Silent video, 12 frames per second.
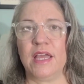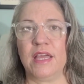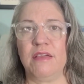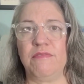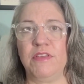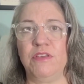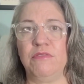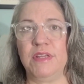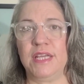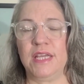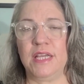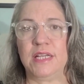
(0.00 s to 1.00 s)
If you
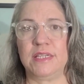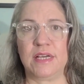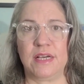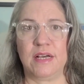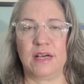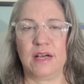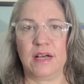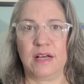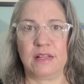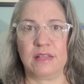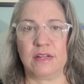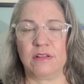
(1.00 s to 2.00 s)
need
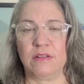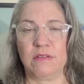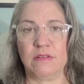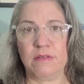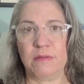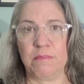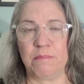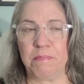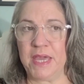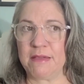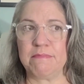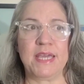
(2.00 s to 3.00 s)
a little
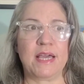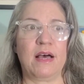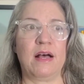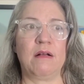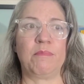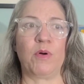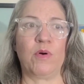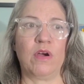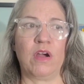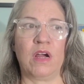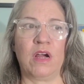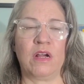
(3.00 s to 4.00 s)
pick-me-up
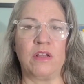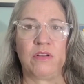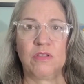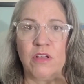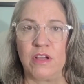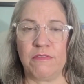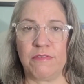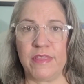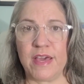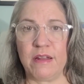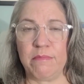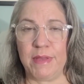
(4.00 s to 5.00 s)
or you're looking for
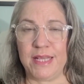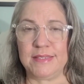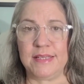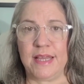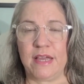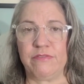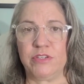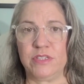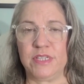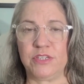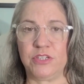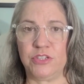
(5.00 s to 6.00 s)
that amazing
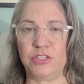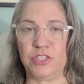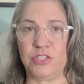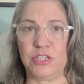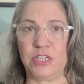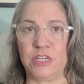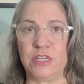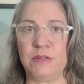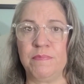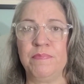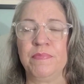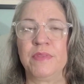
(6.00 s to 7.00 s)
after-dinner dessert,